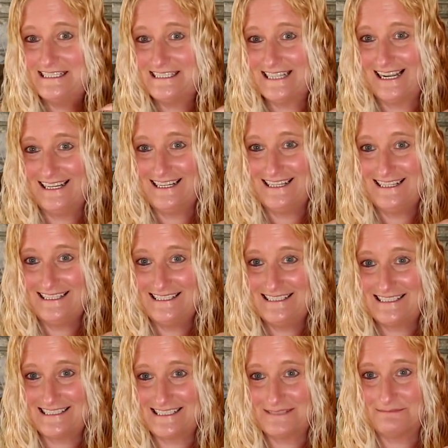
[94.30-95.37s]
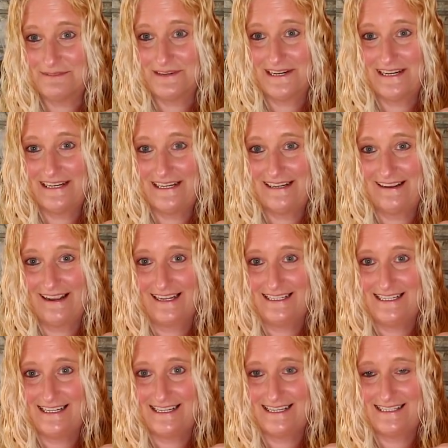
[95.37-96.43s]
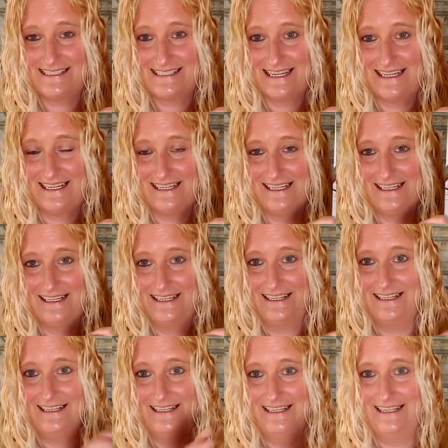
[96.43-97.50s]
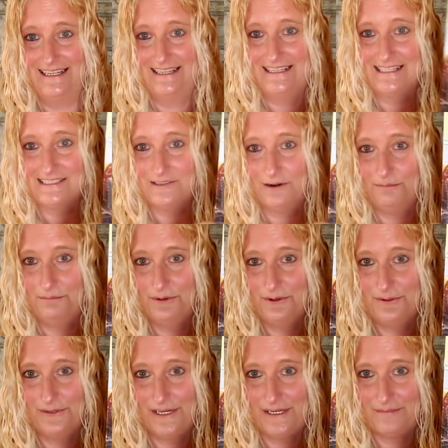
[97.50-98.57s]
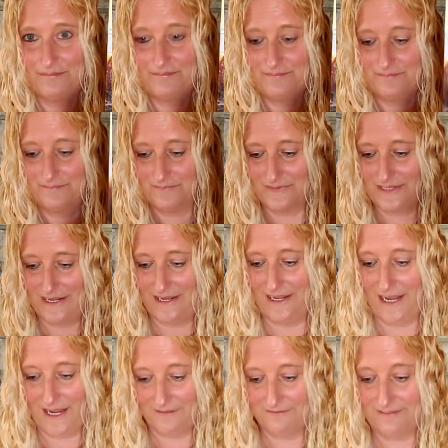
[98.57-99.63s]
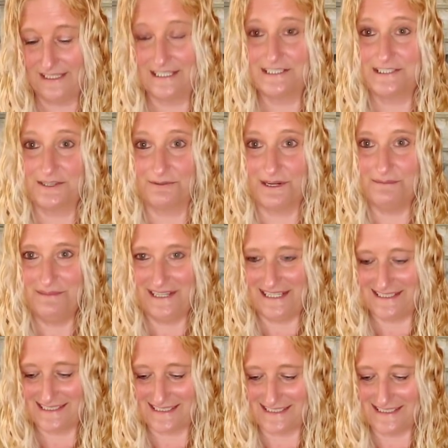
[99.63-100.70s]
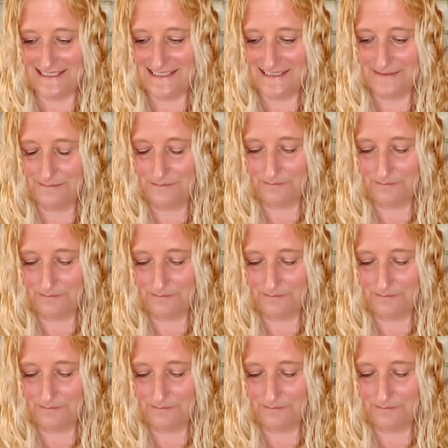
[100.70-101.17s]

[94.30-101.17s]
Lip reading: Tons of spring ideas in this little booklet. I finished 3 pieces.